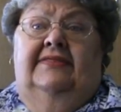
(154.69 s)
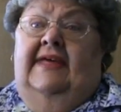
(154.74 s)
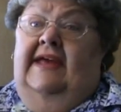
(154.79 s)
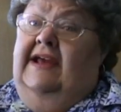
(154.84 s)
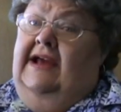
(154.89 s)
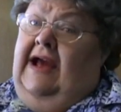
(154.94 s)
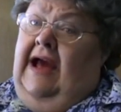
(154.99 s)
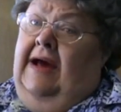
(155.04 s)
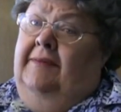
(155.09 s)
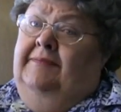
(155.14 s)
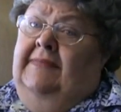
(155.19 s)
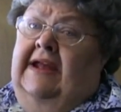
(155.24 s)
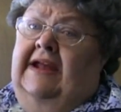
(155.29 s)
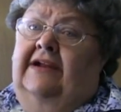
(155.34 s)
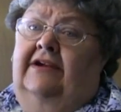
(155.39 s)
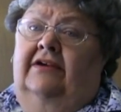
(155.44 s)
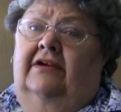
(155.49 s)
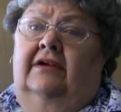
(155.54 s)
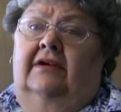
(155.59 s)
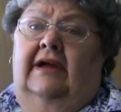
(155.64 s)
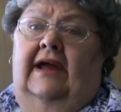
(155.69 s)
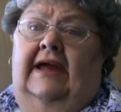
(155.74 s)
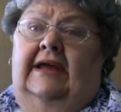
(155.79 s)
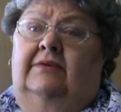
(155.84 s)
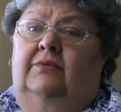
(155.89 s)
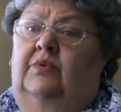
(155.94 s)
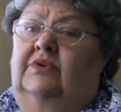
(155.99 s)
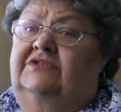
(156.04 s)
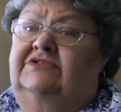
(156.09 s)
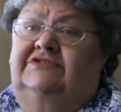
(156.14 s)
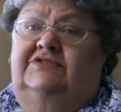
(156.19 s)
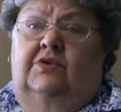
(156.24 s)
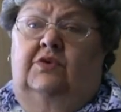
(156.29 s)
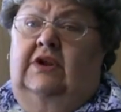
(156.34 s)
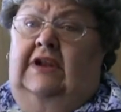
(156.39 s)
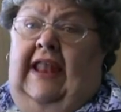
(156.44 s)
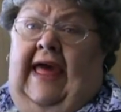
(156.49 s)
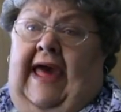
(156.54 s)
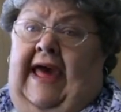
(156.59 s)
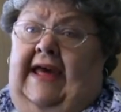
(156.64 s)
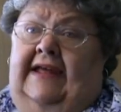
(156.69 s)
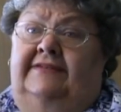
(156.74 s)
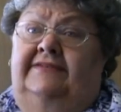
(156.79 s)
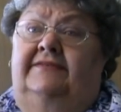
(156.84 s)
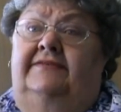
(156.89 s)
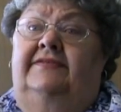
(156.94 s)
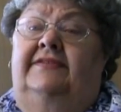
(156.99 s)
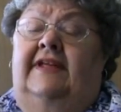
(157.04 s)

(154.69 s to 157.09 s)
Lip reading: They come here, and we're so glad